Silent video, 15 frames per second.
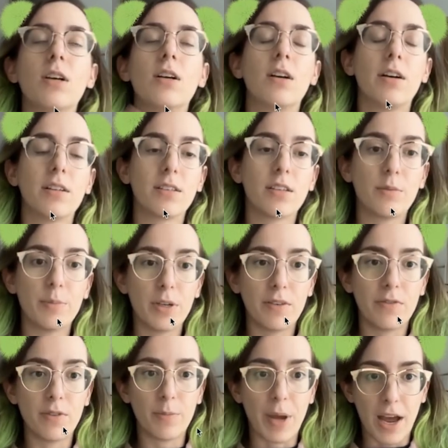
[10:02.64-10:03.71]
a little bit
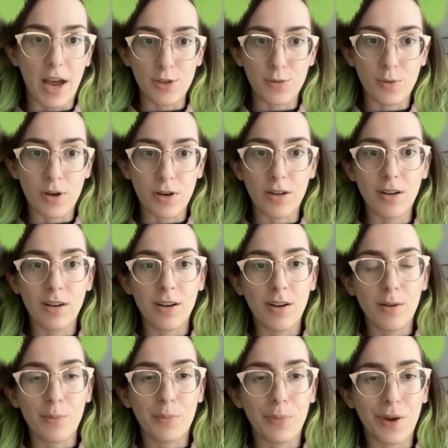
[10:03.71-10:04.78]
of the patchwork,
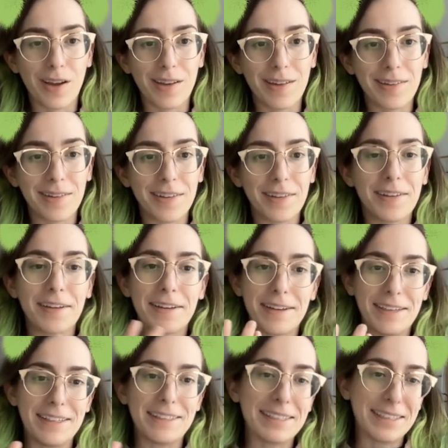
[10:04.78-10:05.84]
but
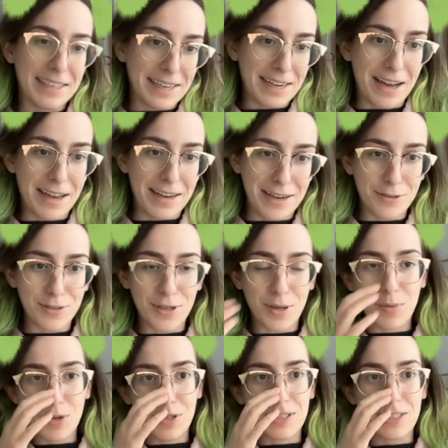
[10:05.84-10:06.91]
it's getting hot now.
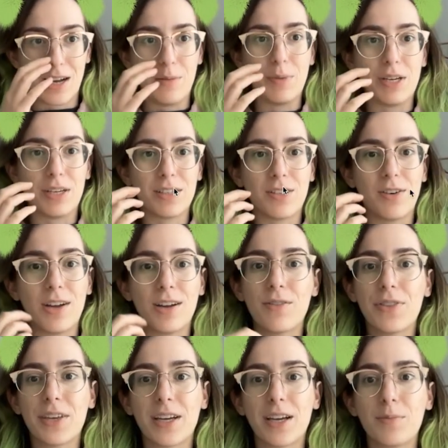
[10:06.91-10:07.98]
Summer is coming, so I
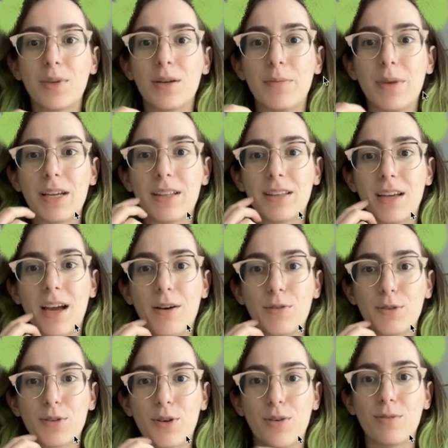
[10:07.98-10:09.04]
don't think I'm going to make the
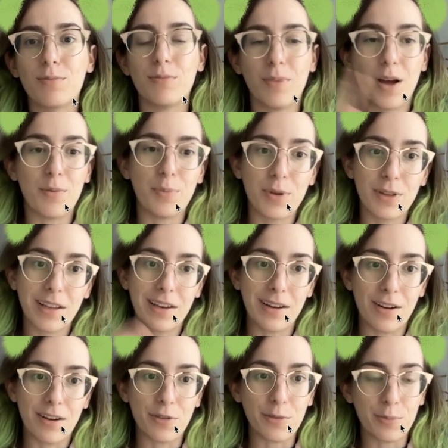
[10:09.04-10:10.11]
house coat. I'll put that
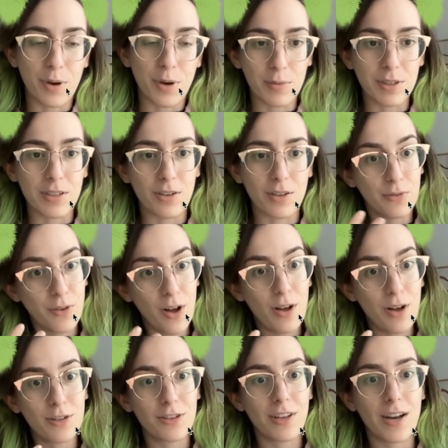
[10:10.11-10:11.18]
on hold probably till
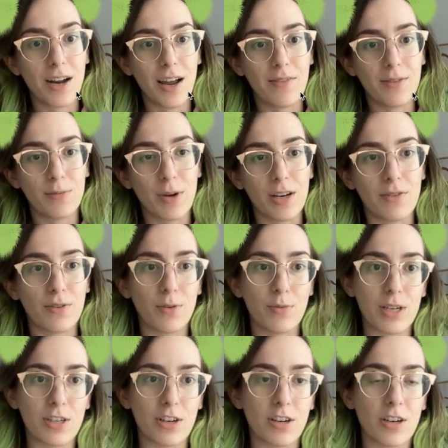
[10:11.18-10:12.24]
fall so that I have it ready for
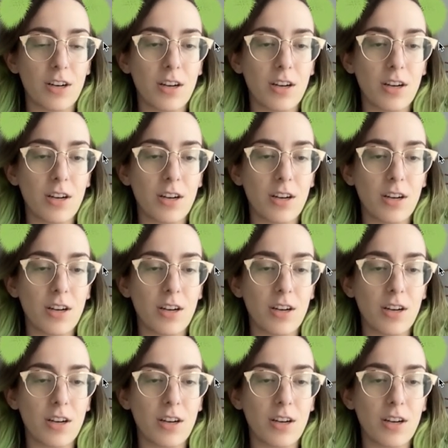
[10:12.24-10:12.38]
winter.